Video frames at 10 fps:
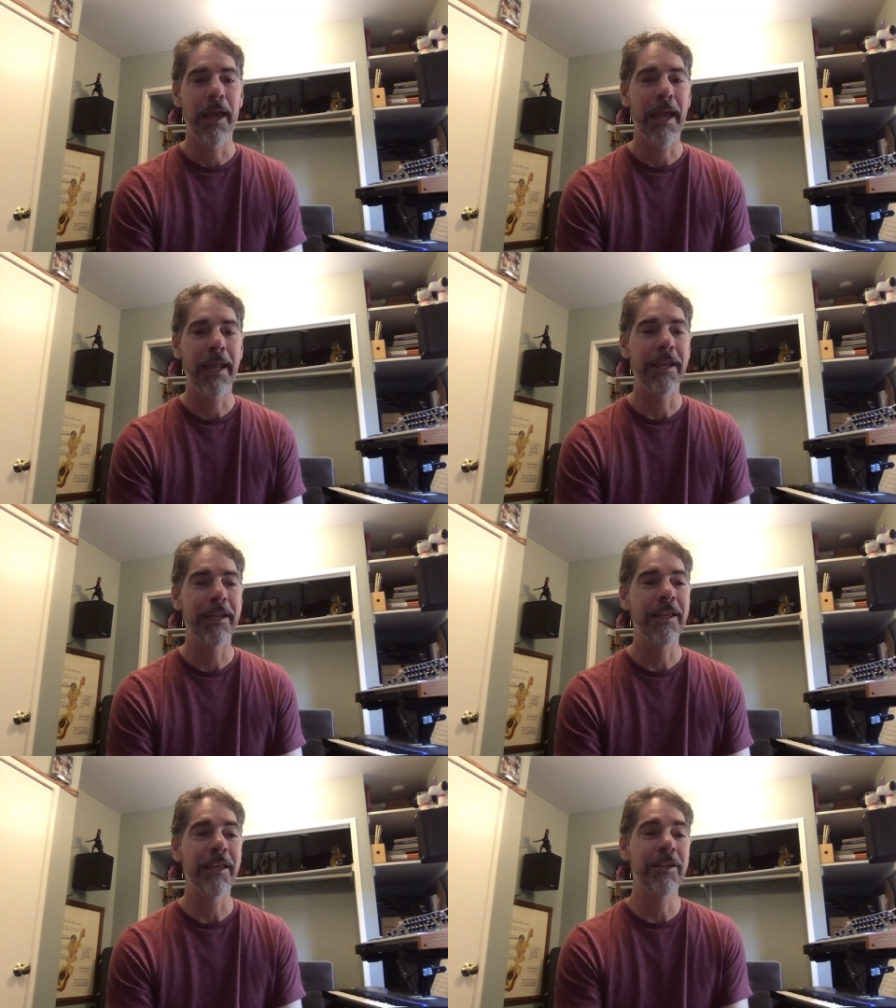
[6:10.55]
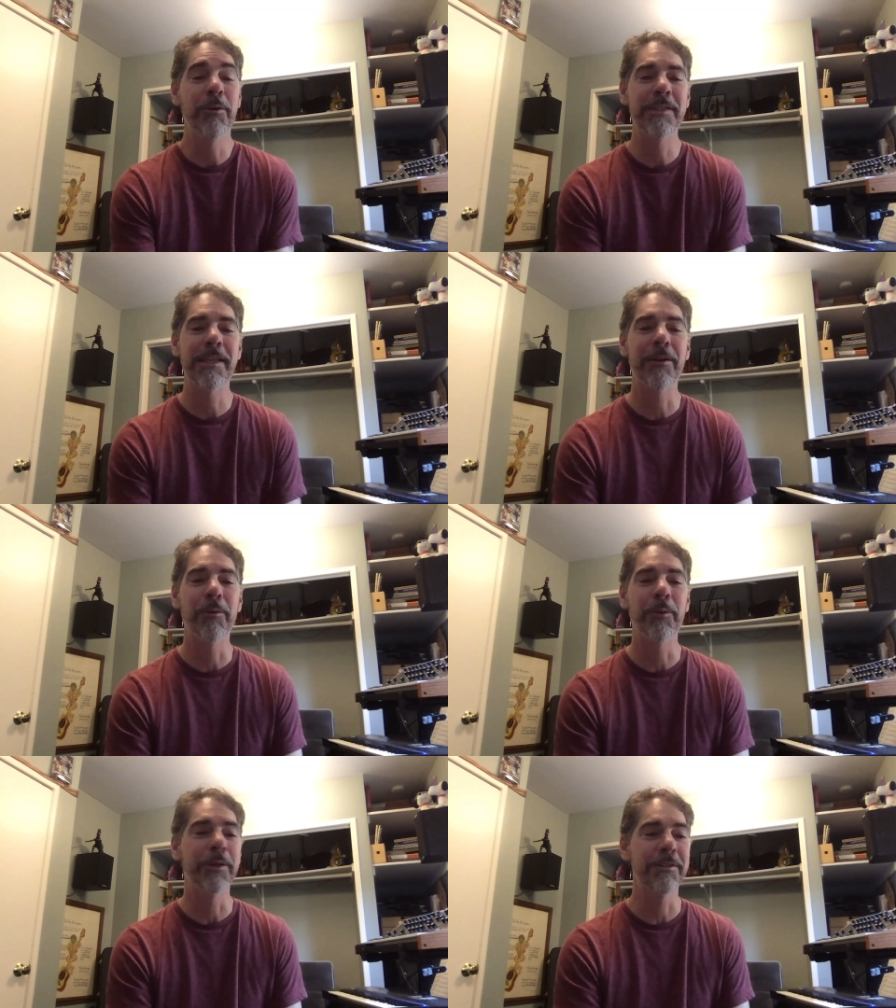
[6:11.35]
And you always hear,
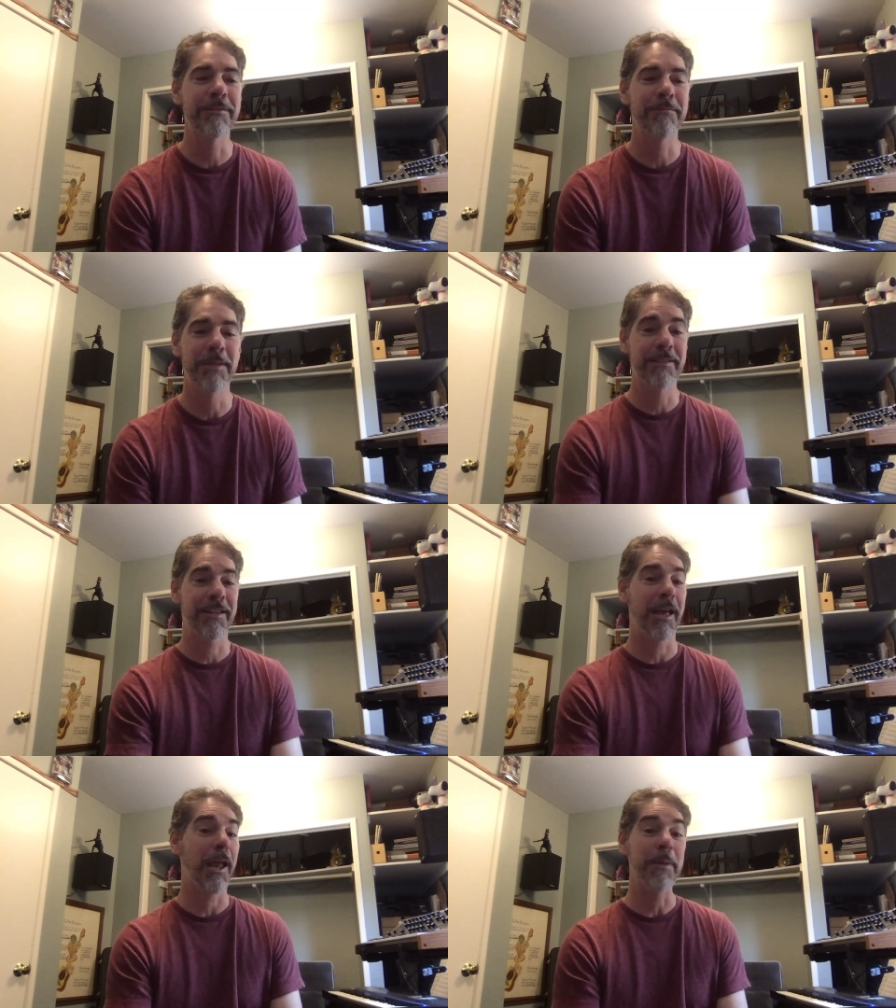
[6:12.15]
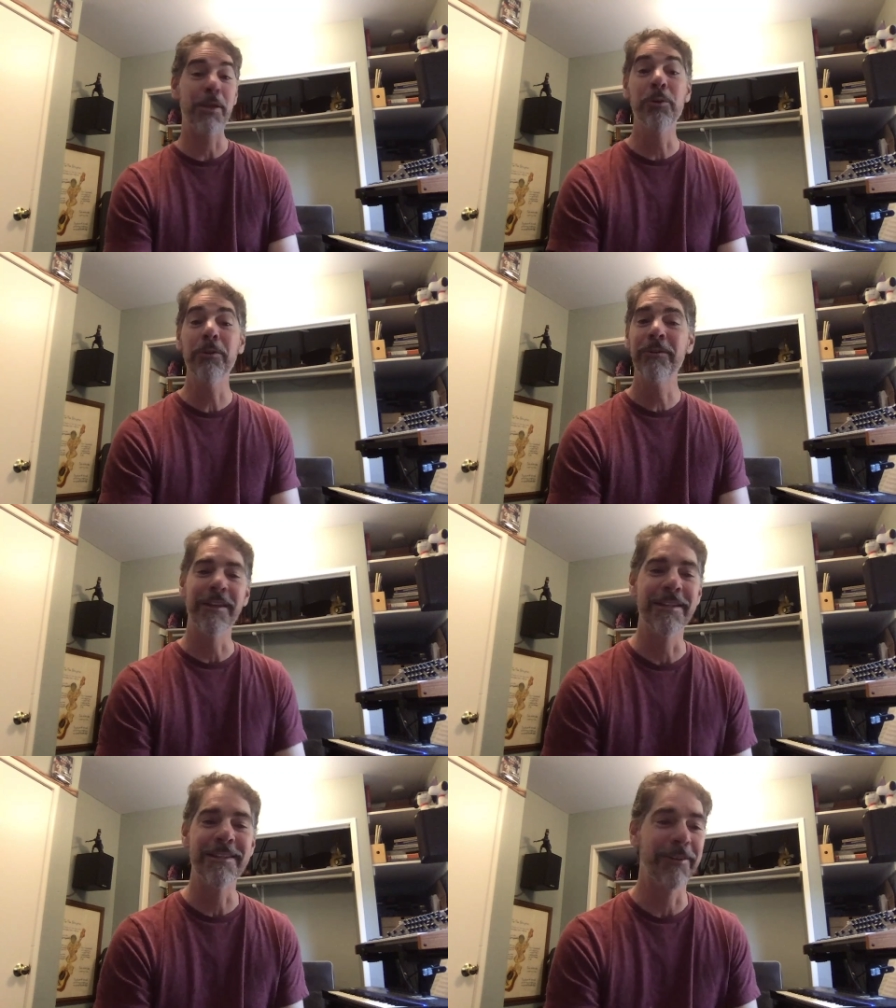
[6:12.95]
well, it's got to be cooler
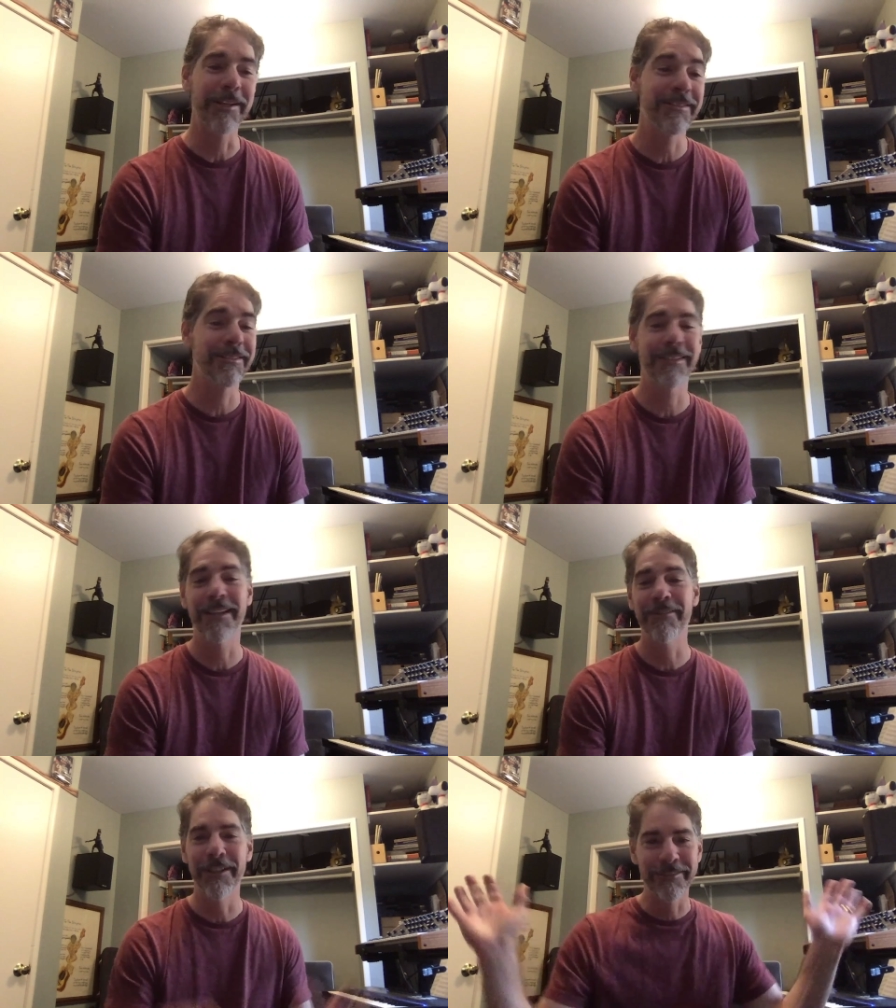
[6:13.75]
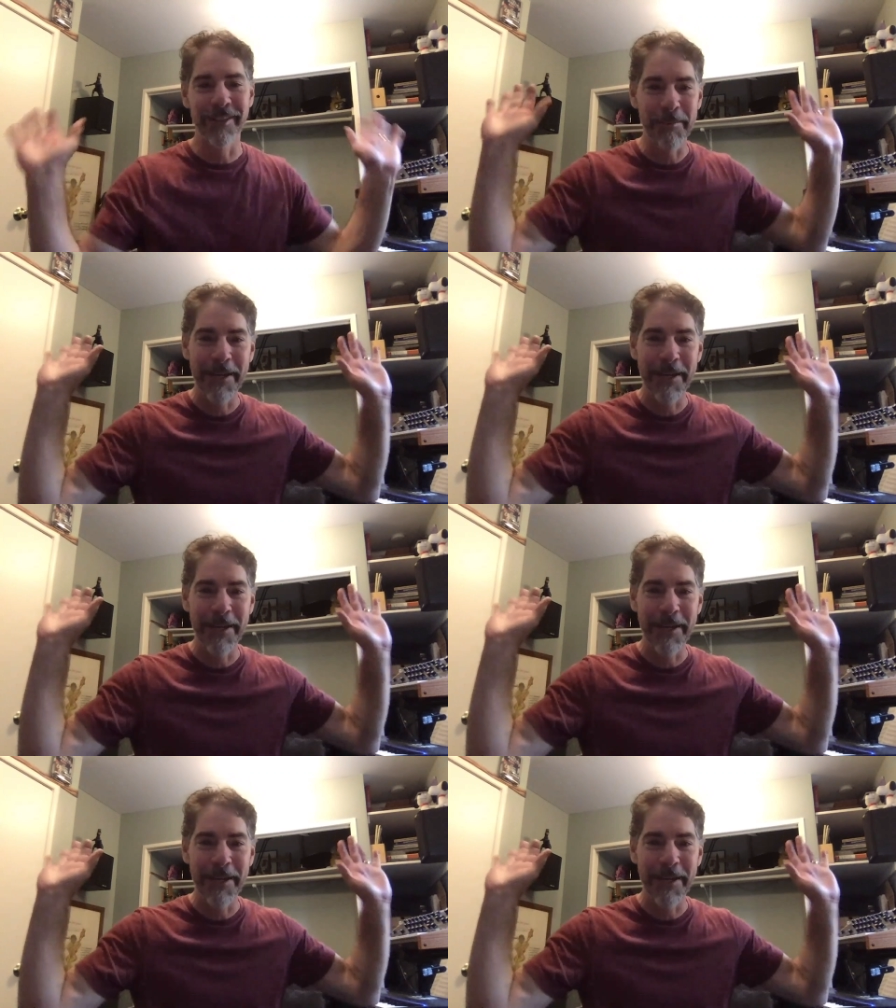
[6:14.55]
than the T-Rex. So it's like, well, I'm